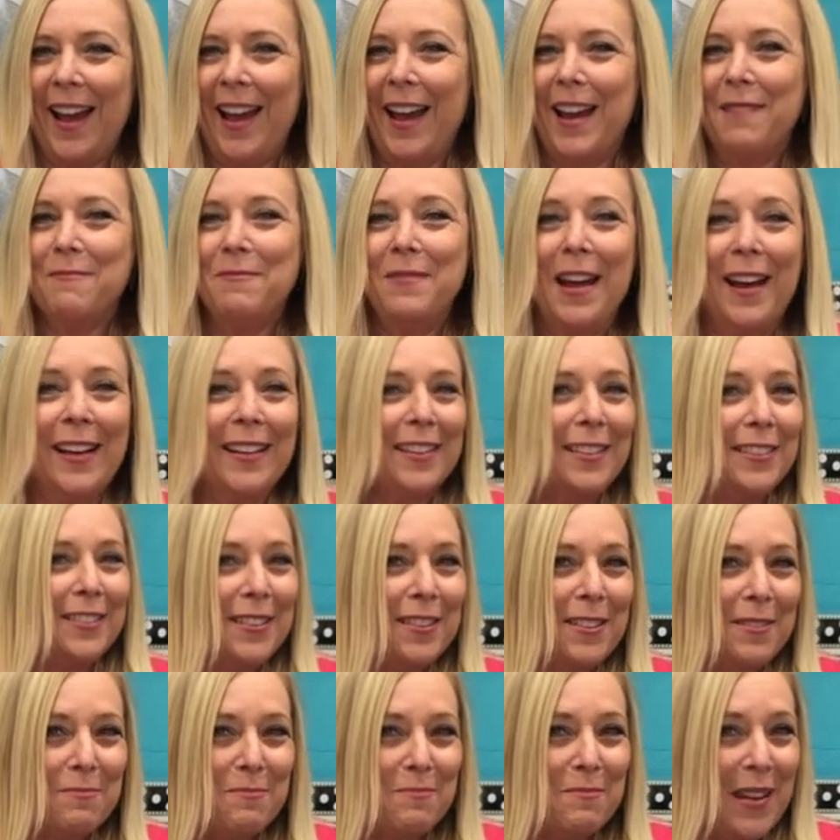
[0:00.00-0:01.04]
I'm not used
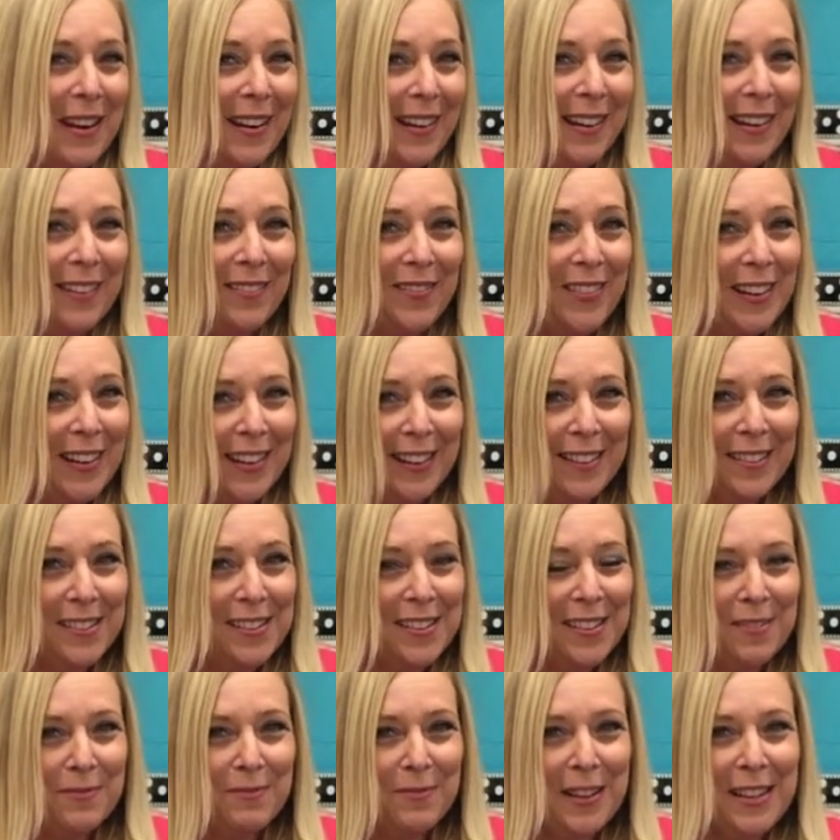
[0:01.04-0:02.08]
to making videos
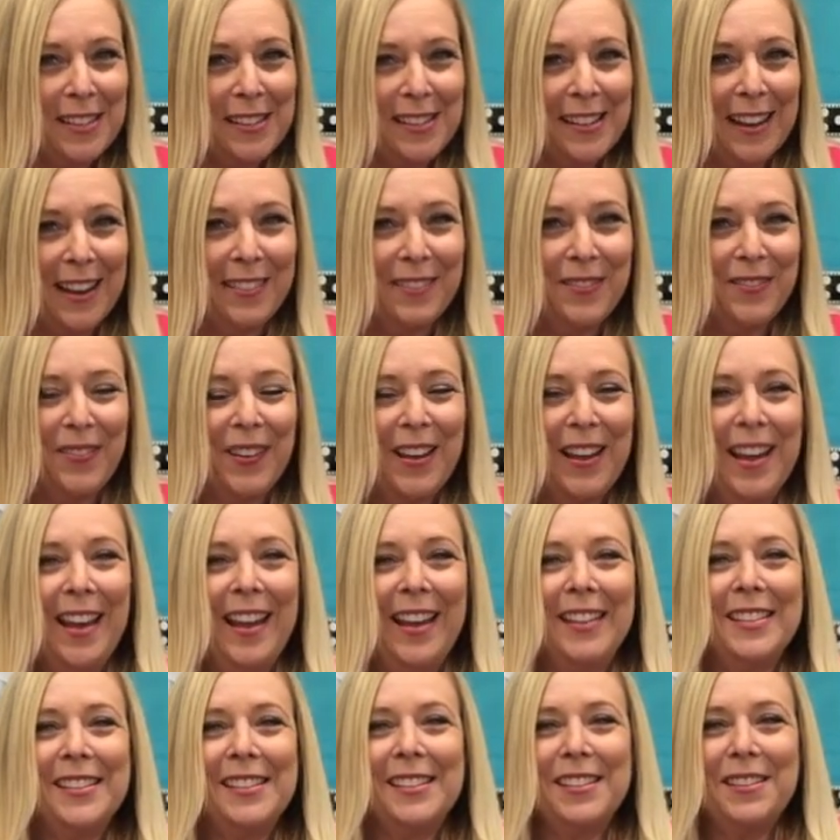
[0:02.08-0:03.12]
of myself,
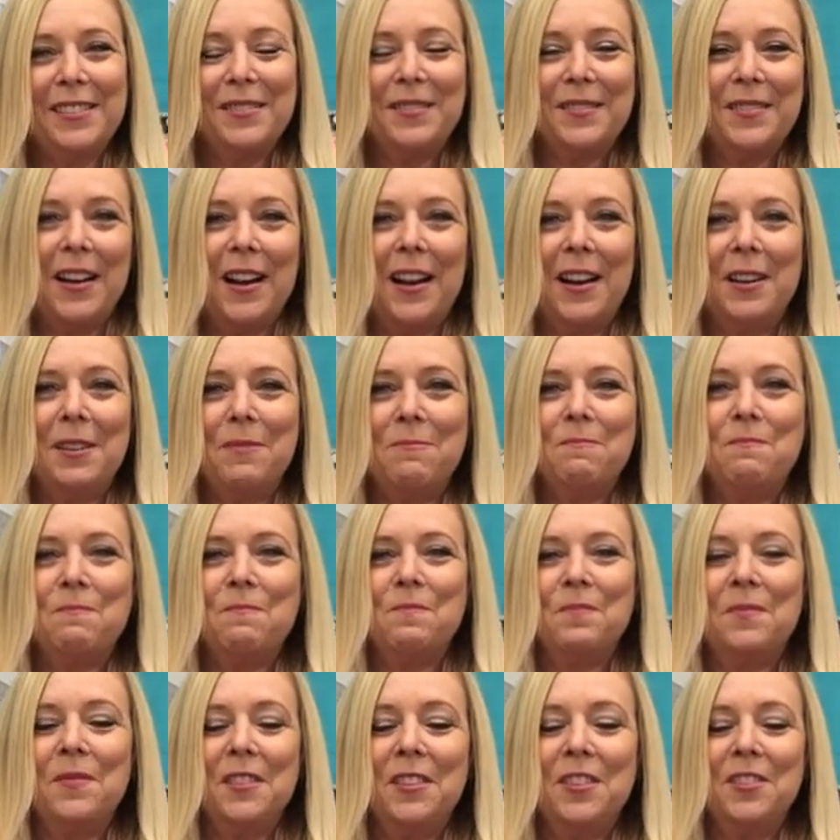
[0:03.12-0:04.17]
so
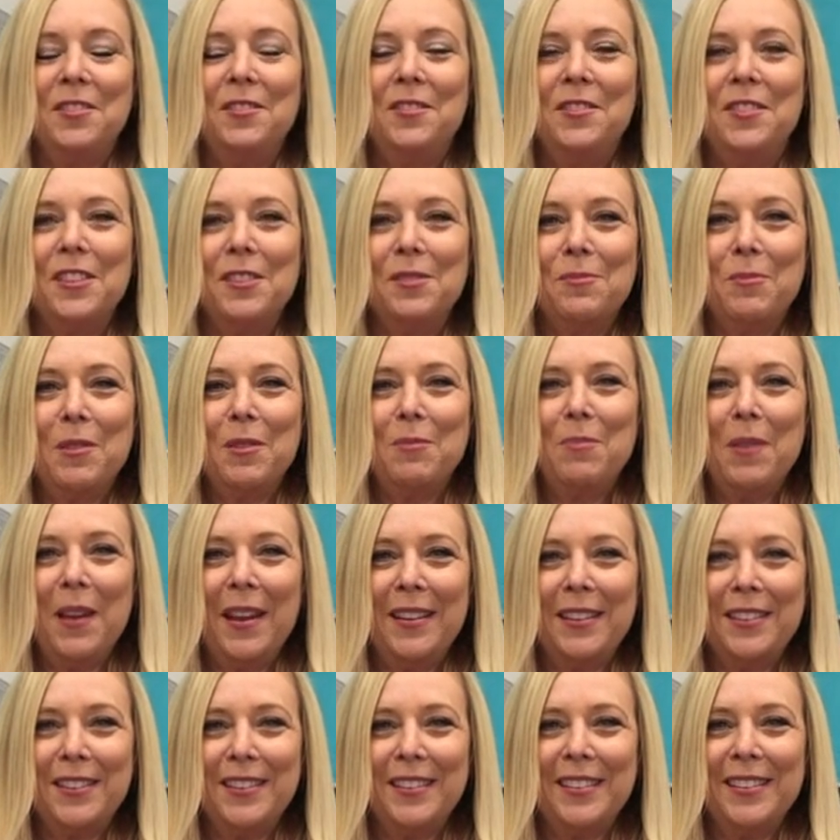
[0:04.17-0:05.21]
just be
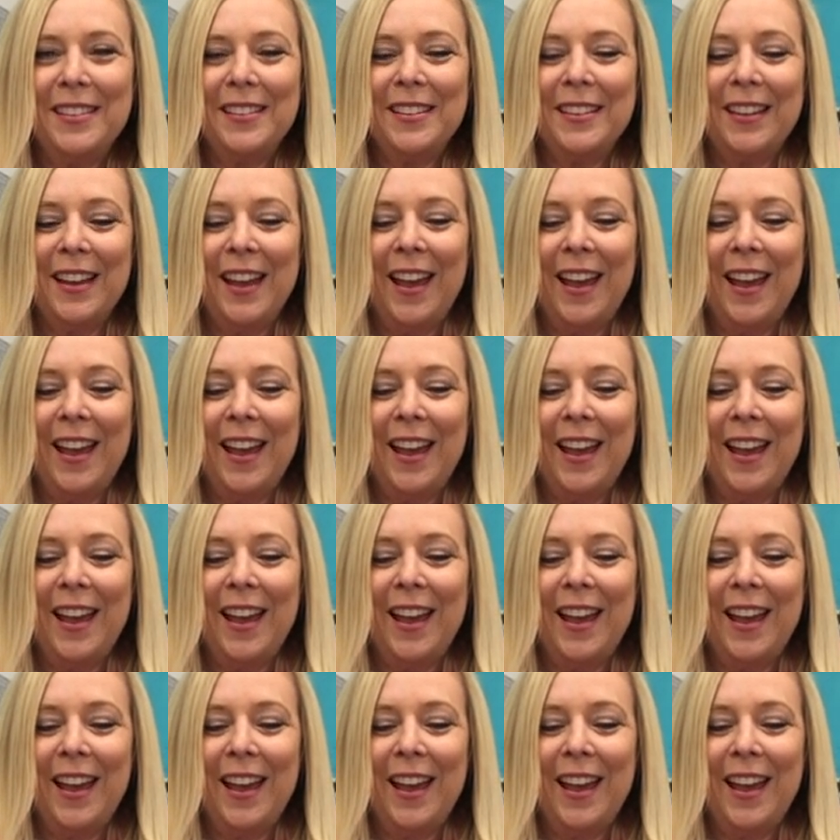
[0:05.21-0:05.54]
patient.